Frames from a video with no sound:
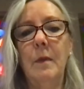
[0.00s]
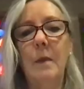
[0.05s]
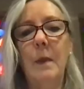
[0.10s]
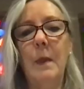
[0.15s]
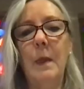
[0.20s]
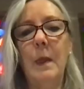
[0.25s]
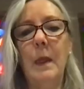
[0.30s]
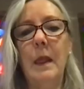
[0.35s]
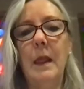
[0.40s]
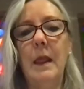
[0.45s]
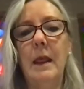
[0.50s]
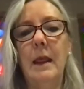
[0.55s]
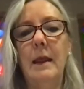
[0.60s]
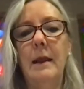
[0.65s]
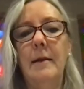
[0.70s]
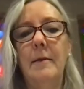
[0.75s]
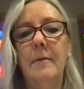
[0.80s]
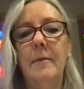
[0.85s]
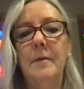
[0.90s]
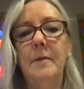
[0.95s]

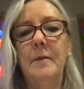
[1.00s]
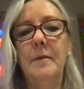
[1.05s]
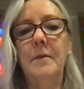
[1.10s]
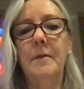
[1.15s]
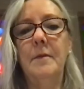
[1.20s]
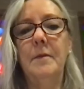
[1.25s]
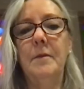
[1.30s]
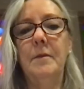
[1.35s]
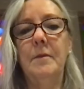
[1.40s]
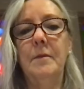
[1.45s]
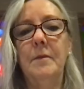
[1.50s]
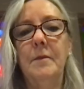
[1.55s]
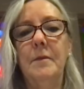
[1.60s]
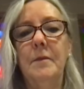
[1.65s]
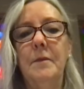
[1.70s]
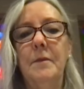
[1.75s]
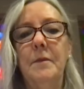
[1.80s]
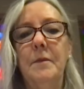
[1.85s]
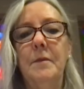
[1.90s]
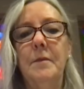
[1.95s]

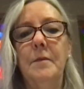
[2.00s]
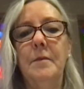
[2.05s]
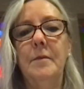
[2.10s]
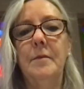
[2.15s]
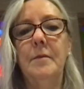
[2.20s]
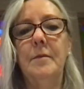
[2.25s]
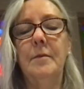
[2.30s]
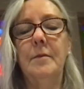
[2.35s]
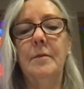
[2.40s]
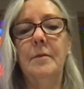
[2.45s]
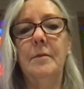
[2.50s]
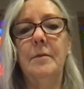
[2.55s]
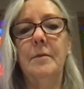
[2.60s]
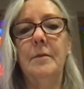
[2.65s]
Nobody speaks.